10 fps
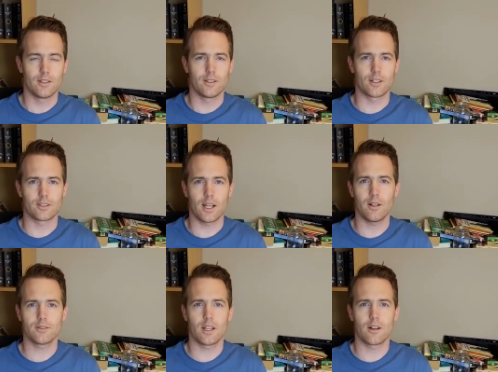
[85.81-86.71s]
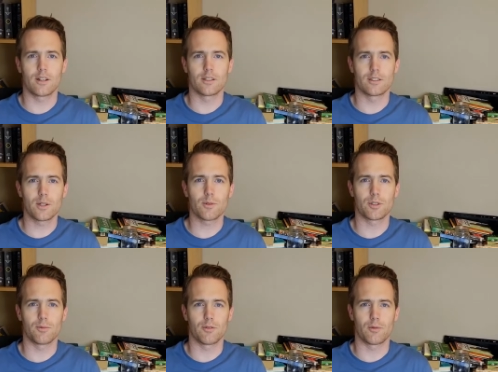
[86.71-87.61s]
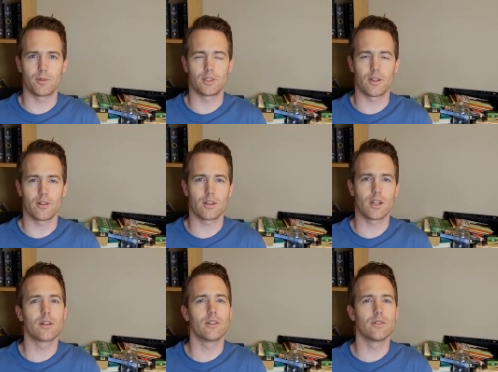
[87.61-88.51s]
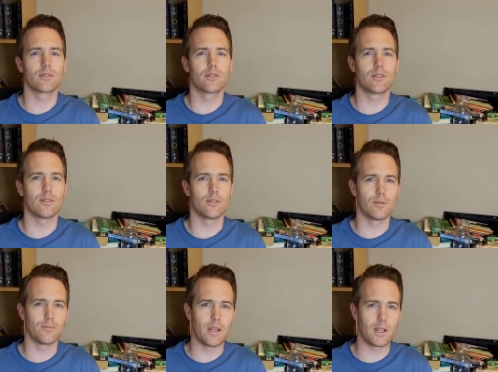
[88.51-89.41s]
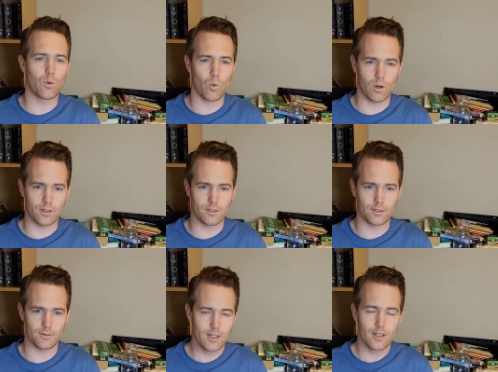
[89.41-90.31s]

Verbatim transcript: They're sounds that are distinguishable from each other and that are used to make words.